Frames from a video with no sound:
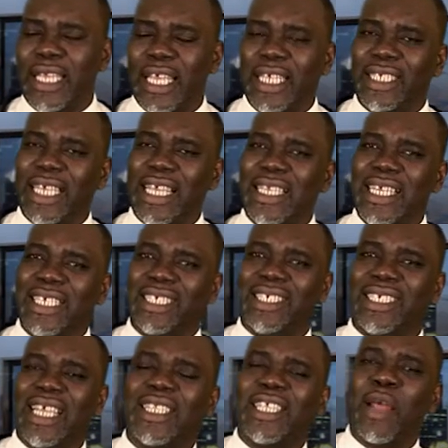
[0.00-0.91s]
is
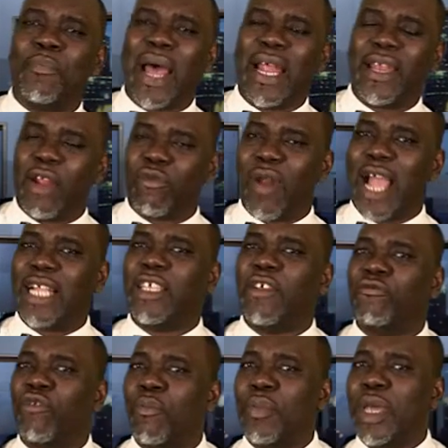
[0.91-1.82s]
initiated by the right
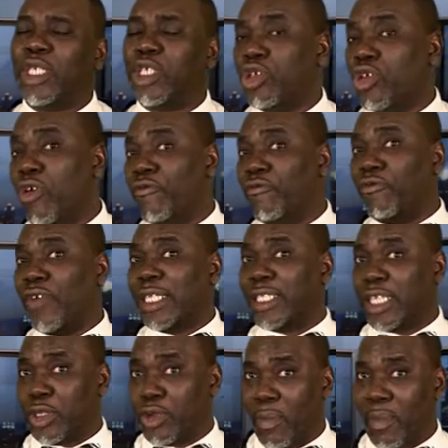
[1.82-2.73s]
information you
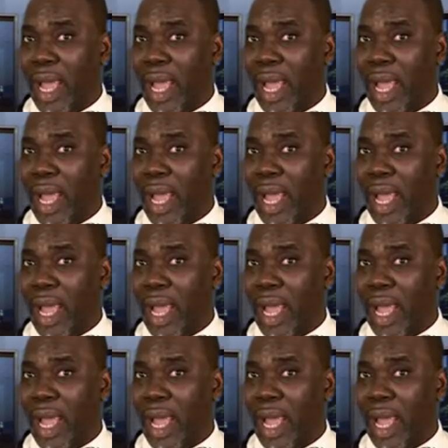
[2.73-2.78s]
invest in your